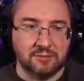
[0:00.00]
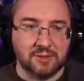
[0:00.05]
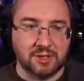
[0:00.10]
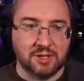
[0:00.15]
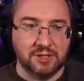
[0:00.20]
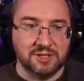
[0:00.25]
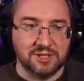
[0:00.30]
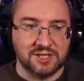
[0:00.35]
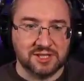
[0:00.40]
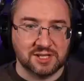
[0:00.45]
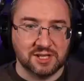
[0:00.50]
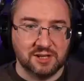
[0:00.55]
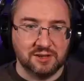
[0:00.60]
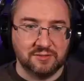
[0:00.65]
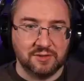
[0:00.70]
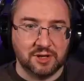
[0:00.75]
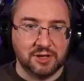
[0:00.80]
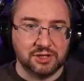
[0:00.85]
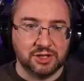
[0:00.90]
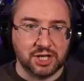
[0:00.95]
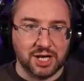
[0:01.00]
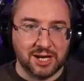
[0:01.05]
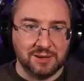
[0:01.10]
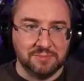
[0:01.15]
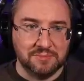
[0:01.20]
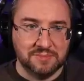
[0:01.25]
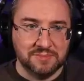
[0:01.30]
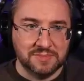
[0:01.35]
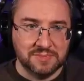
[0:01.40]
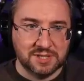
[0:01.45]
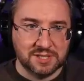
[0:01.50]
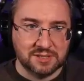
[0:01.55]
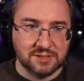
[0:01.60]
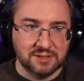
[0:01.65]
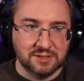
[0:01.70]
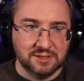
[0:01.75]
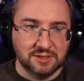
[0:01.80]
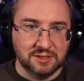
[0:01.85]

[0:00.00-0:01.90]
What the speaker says: conserve our gems.